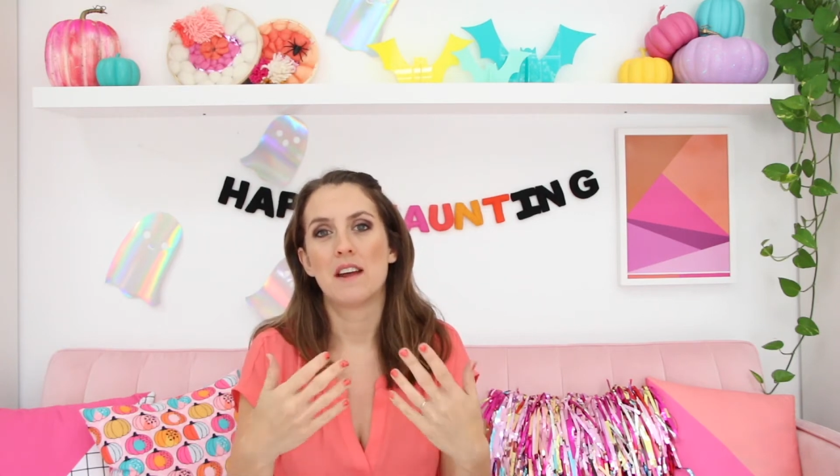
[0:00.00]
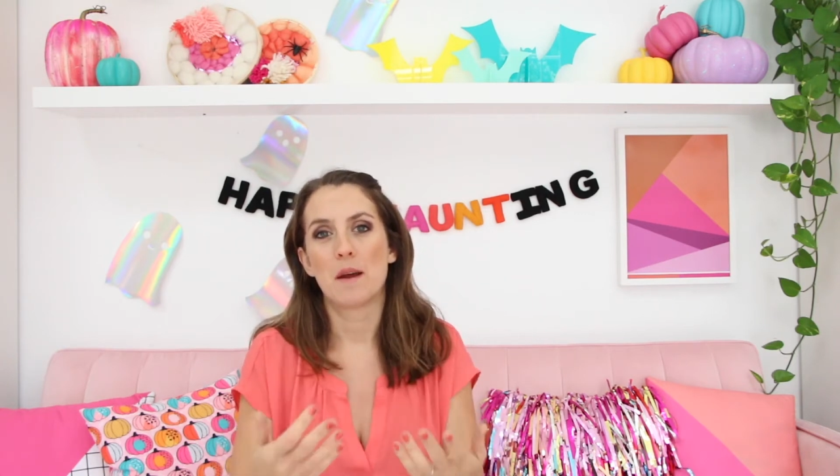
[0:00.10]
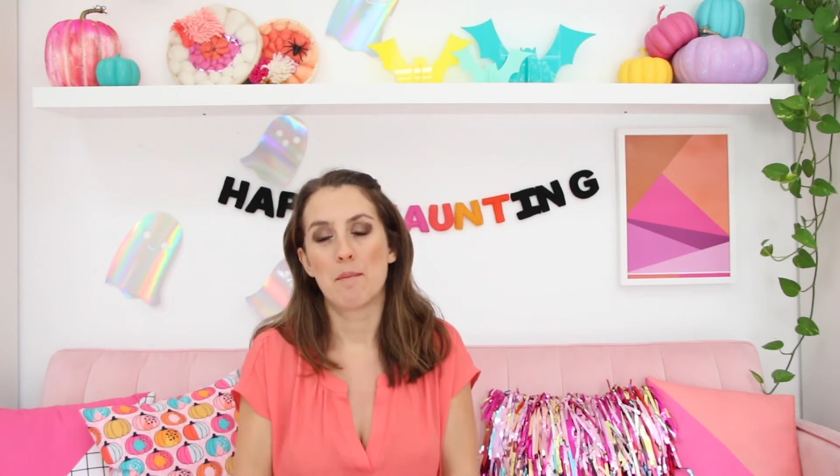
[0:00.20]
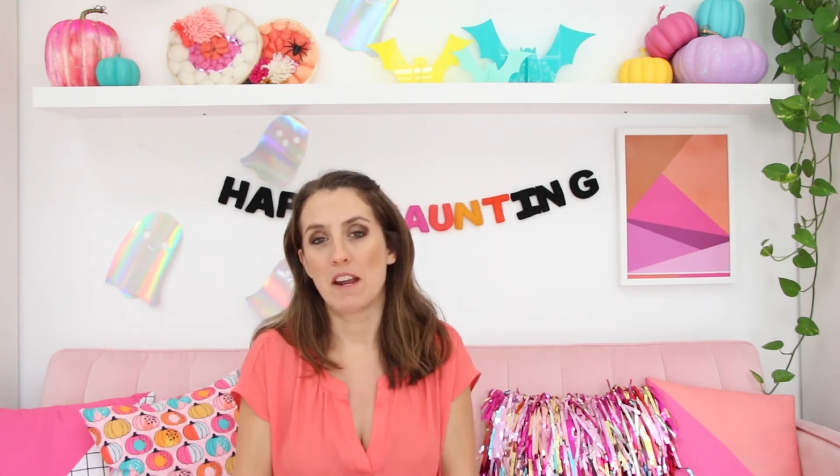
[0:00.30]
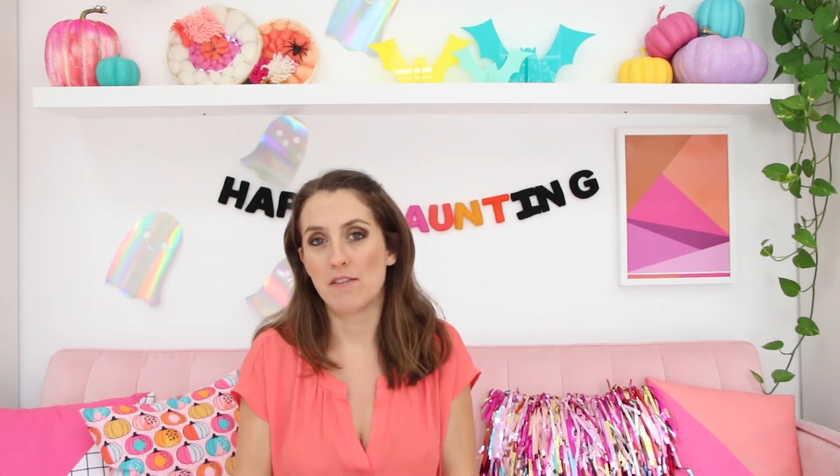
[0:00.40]

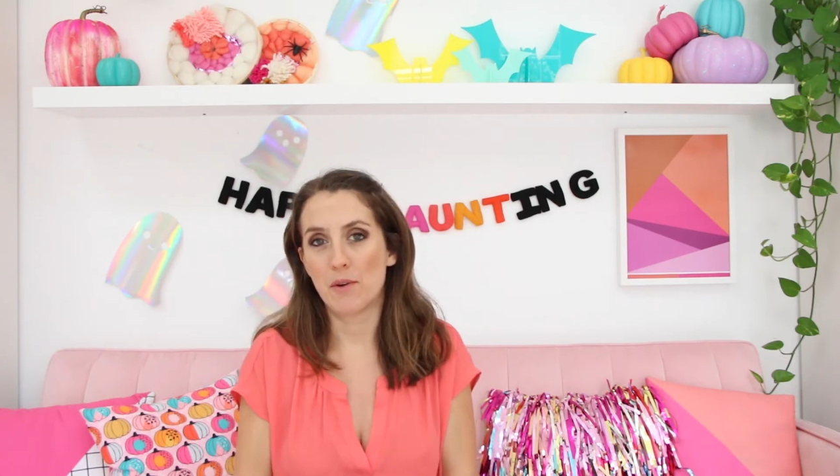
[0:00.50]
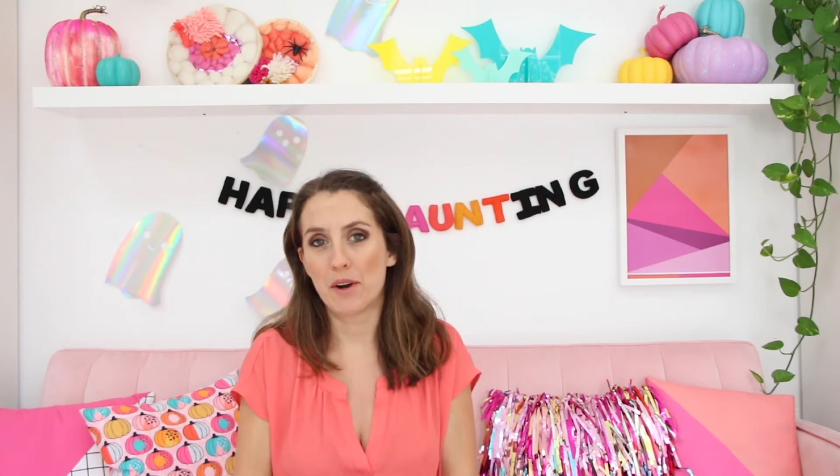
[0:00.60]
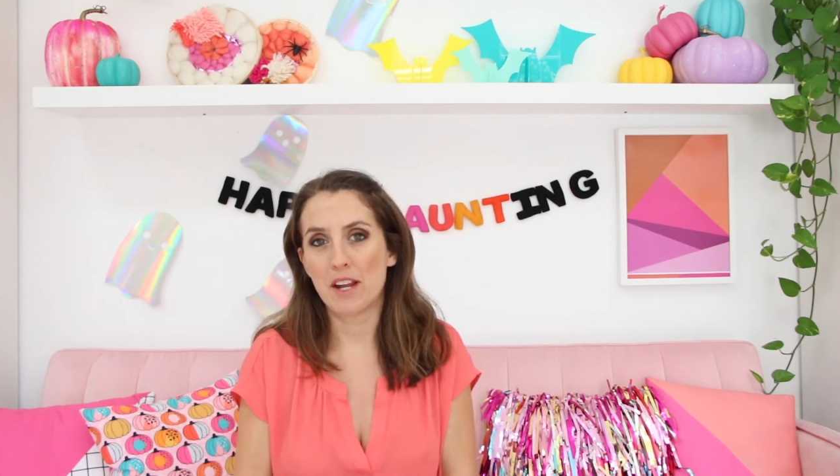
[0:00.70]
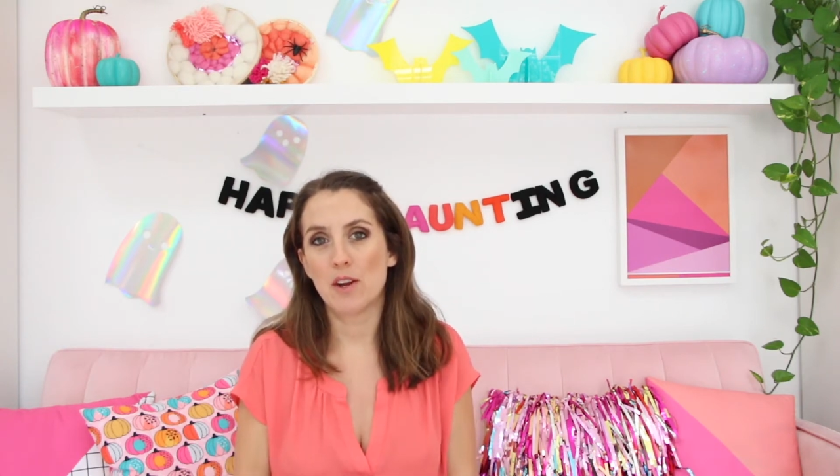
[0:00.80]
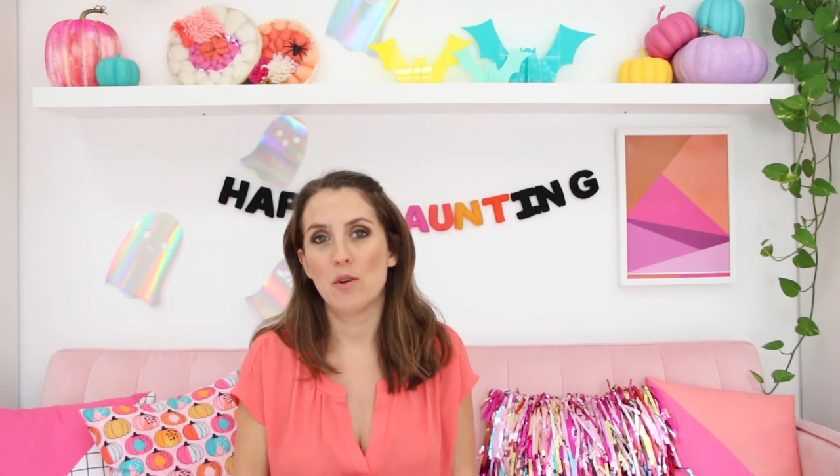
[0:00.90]
made for
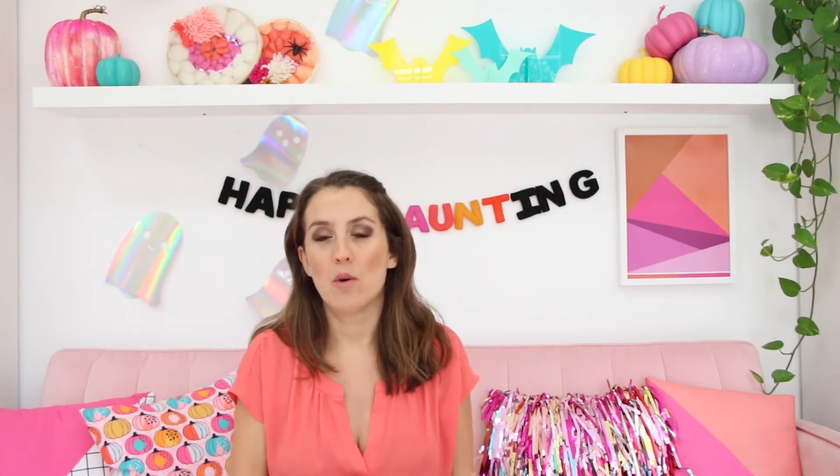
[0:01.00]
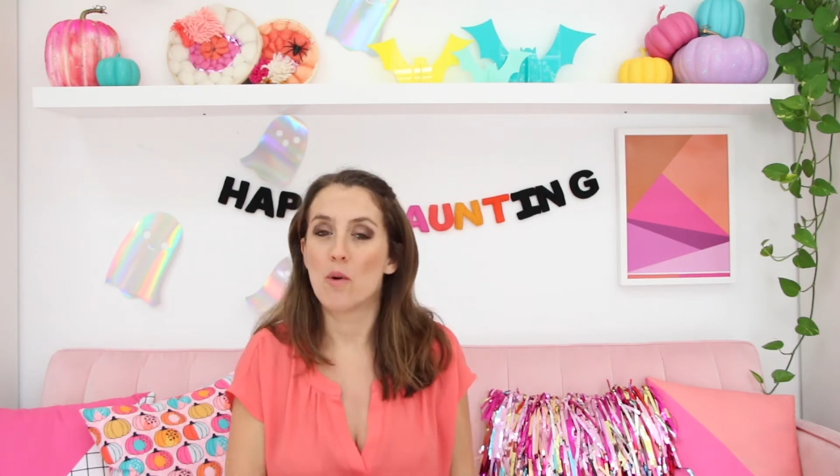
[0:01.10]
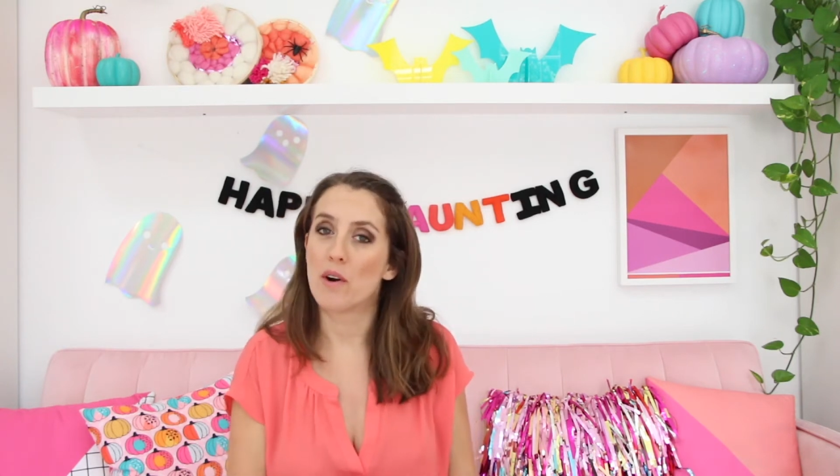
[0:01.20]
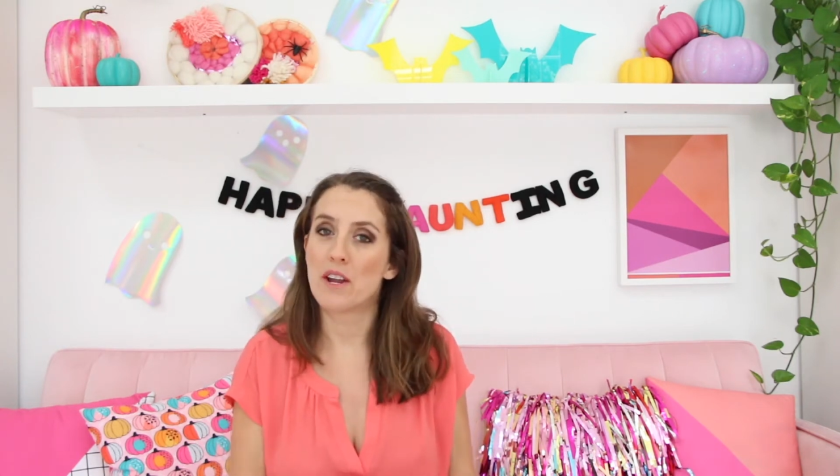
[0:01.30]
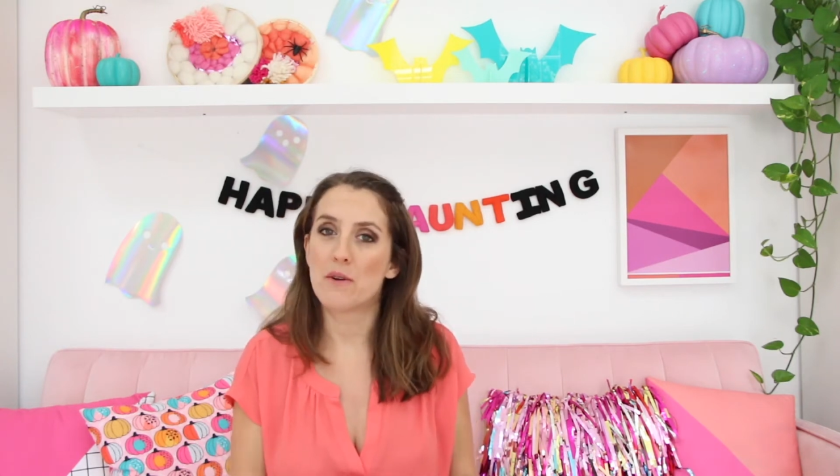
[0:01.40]
you,
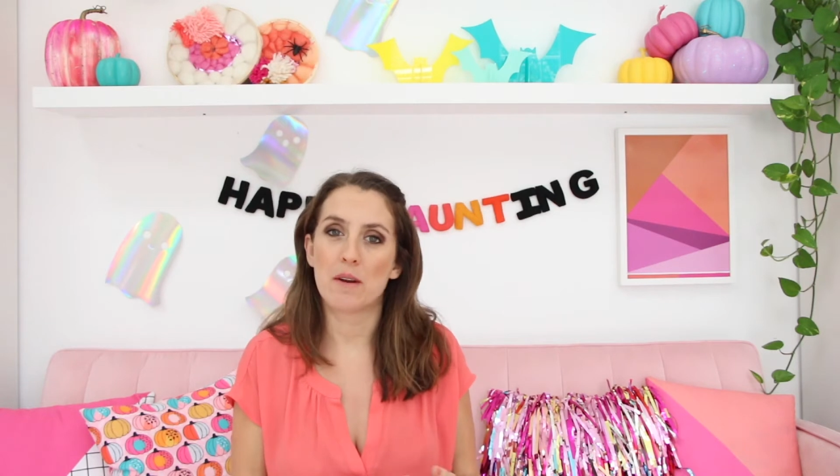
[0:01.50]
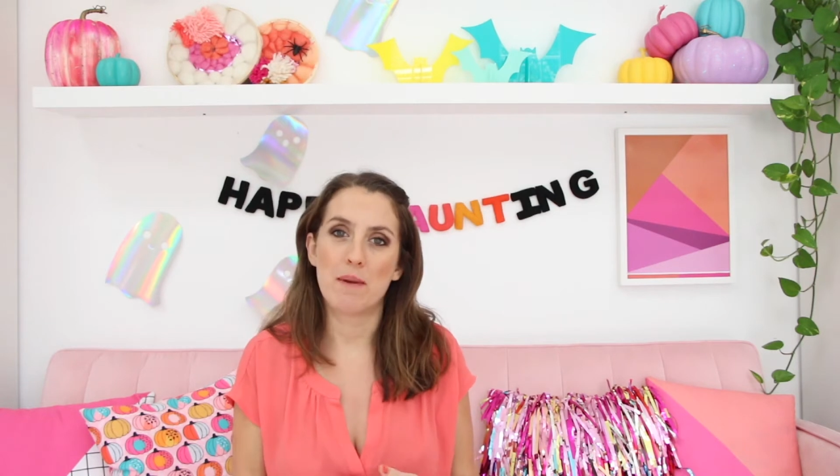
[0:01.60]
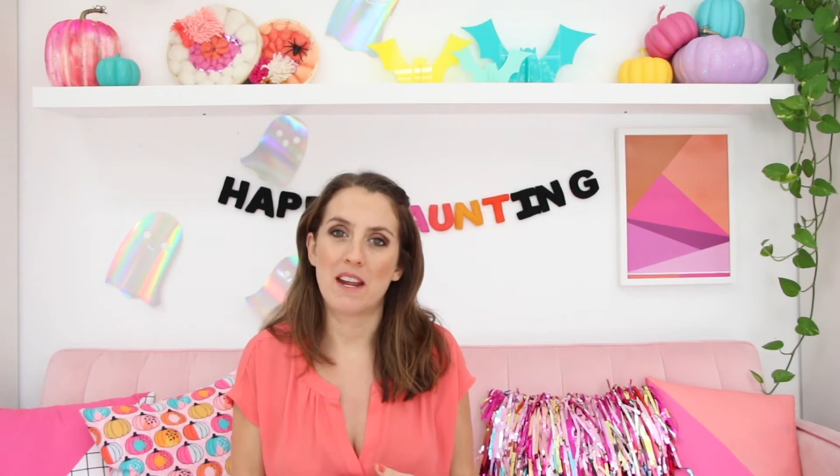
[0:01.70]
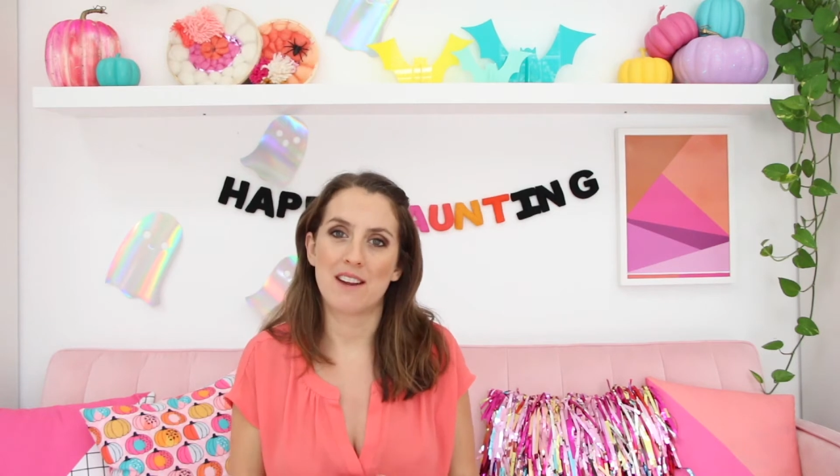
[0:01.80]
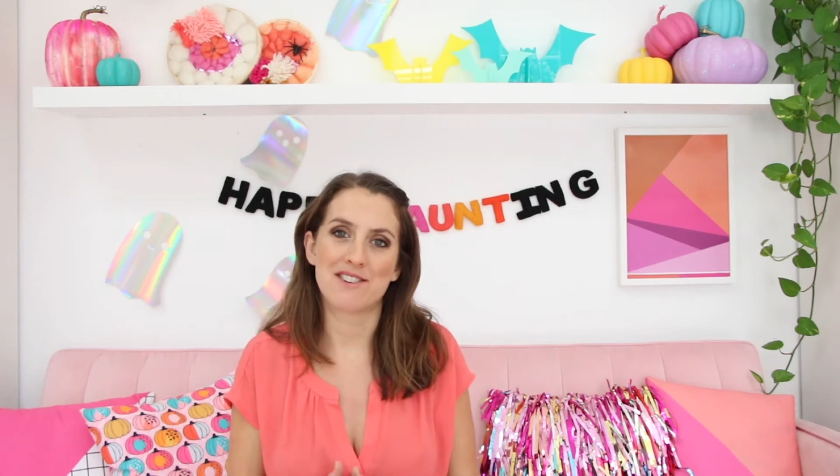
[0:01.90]
or you can make it